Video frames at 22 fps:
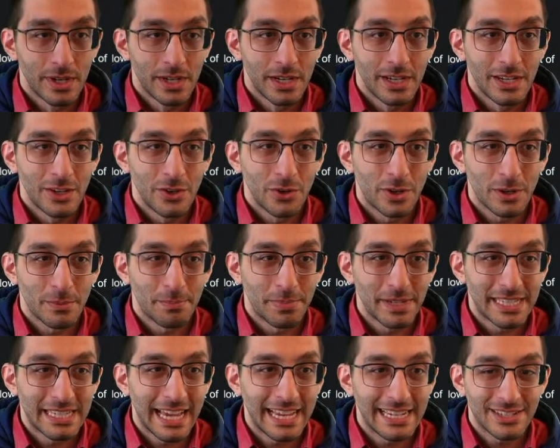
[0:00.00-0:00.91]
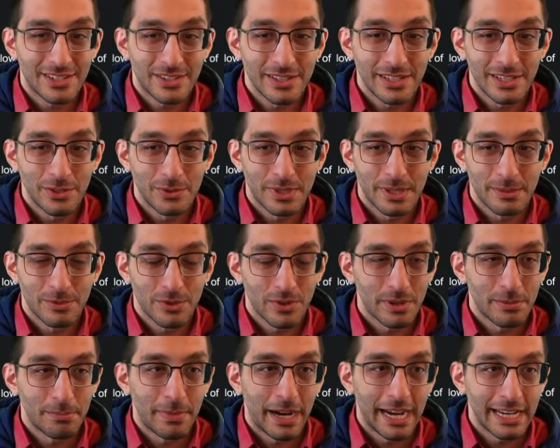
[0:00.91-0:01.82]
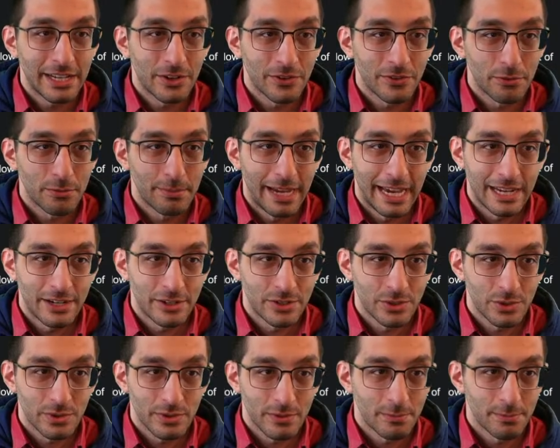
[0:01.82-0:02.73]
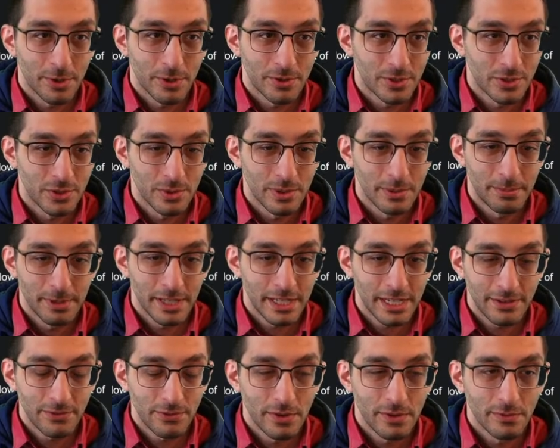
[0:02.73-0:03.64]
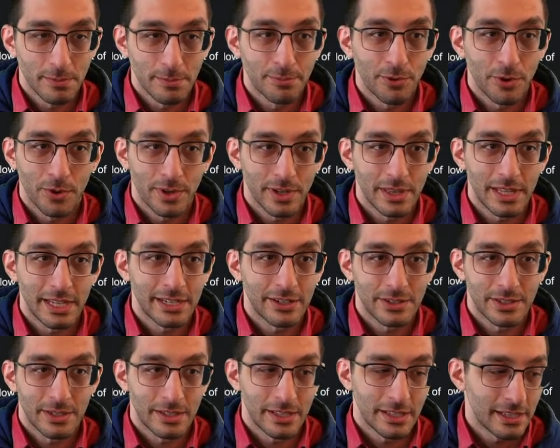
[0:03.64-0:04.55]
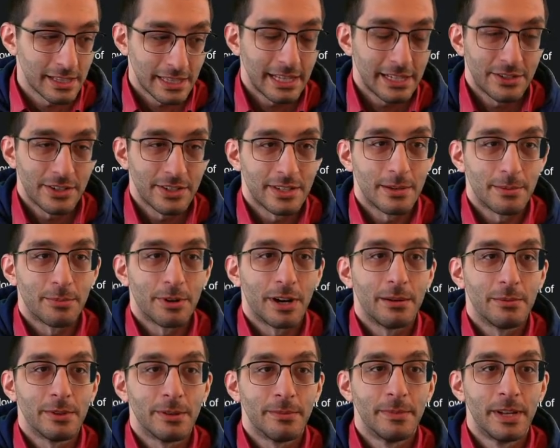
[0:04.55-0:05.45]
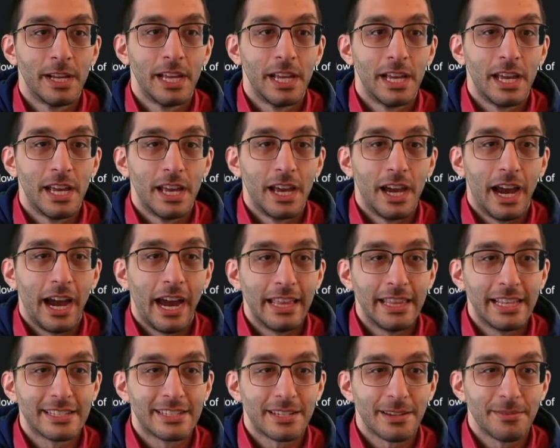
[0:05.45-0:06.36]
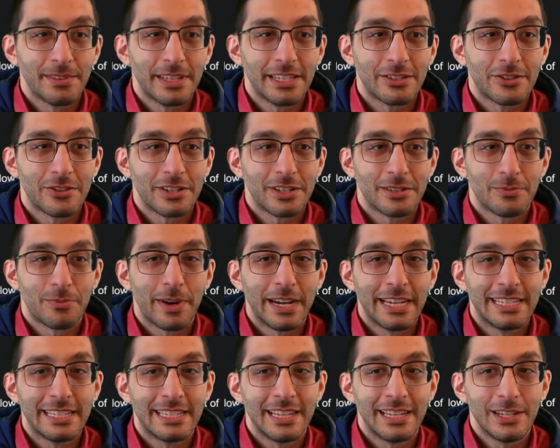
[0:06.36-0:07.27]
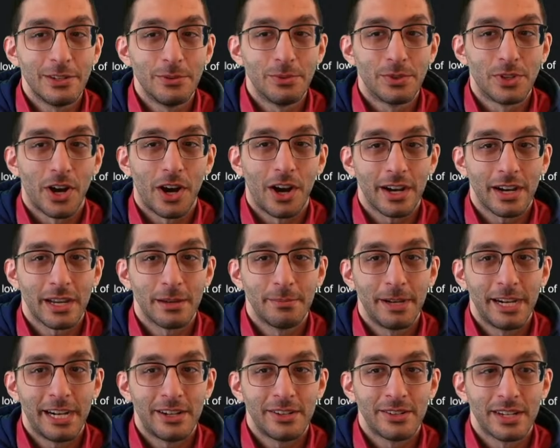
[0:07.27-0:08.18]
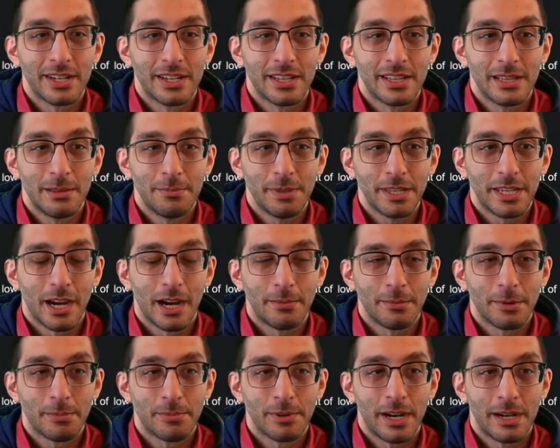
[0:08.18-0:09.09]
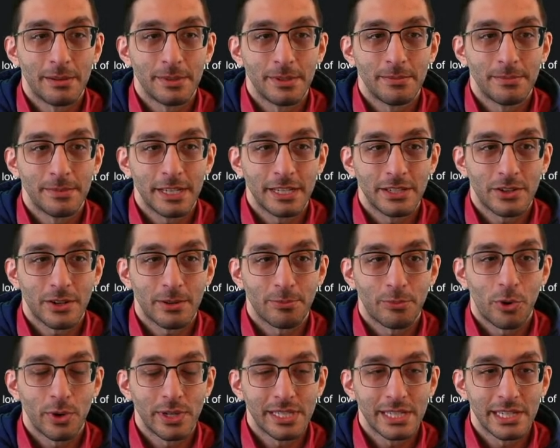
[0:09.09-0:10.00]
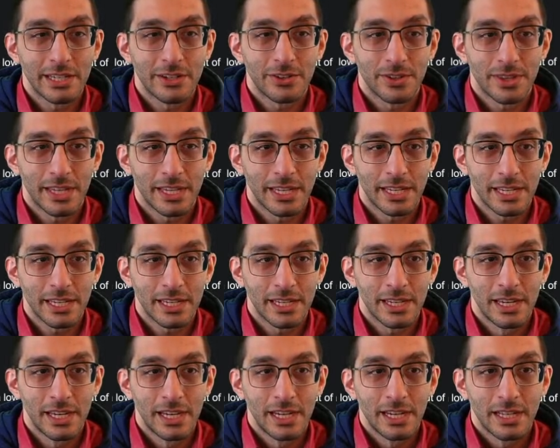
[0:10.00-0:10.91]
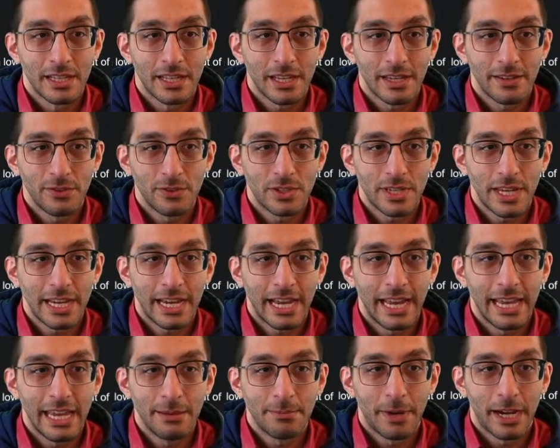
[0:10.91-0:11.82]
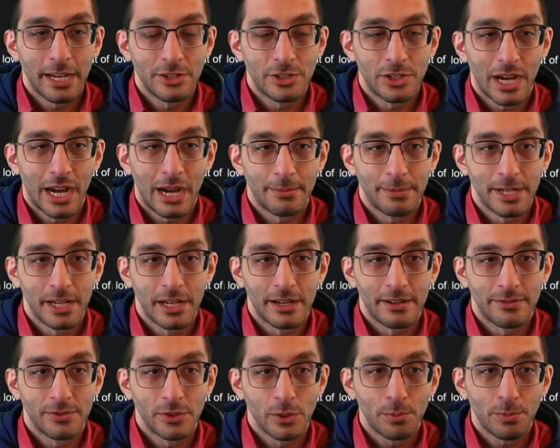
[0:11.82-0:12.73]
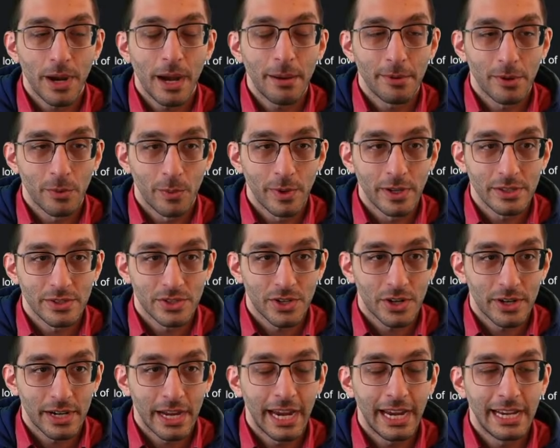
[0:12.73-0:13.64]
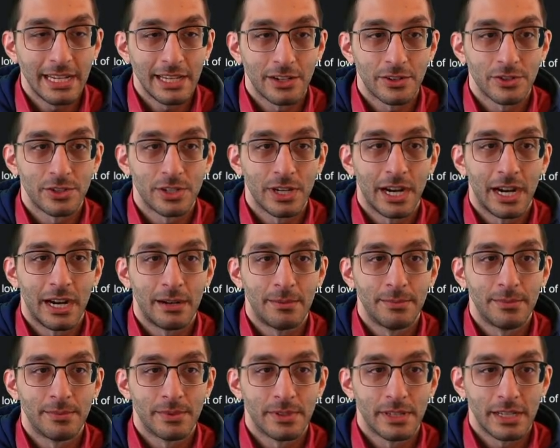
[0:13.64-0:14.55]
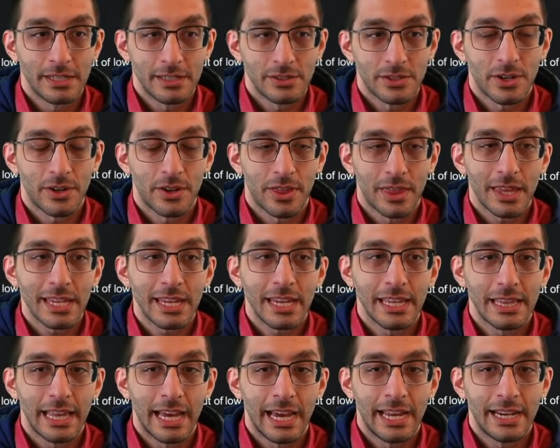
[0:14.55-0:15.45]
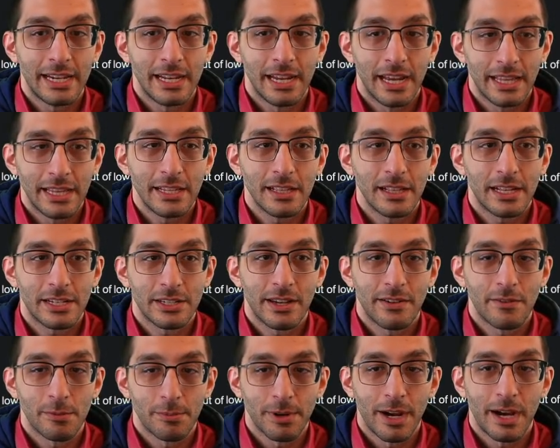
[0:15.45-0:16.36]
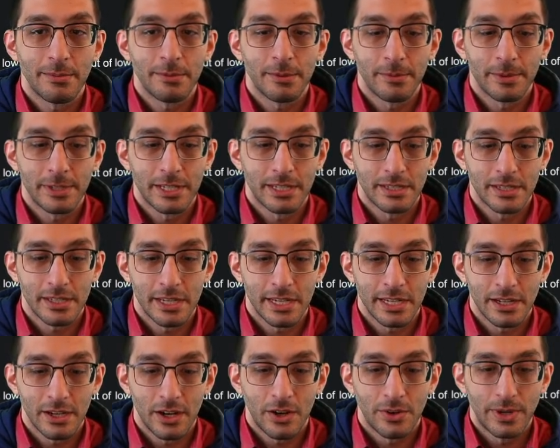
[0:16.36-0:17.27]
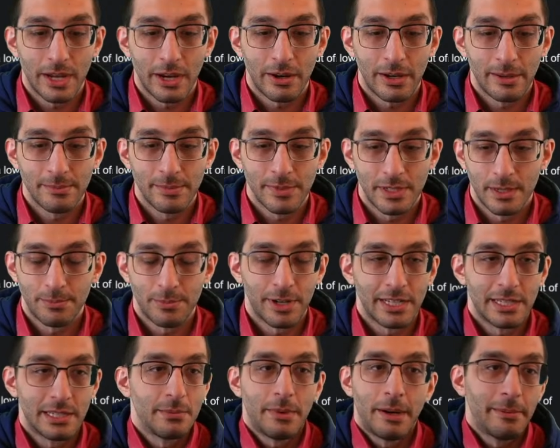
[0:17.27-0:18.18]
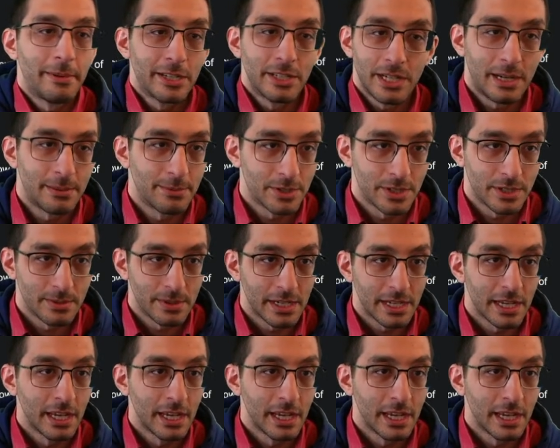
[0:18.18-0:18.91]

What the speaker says: You could potentially do some sort of mind over matter sort of approach to it. But like if you have a broken leg or something, like that's just a problem. And then some things are just ways that you talk about that become a problem. They start poisoning your thinking. Like if you say, I hate my job enough, you probably will start hating your job. Then you'll start thinking that. And then you'll actually have a problem, which is like, oh, now I'm depressed about my job or something.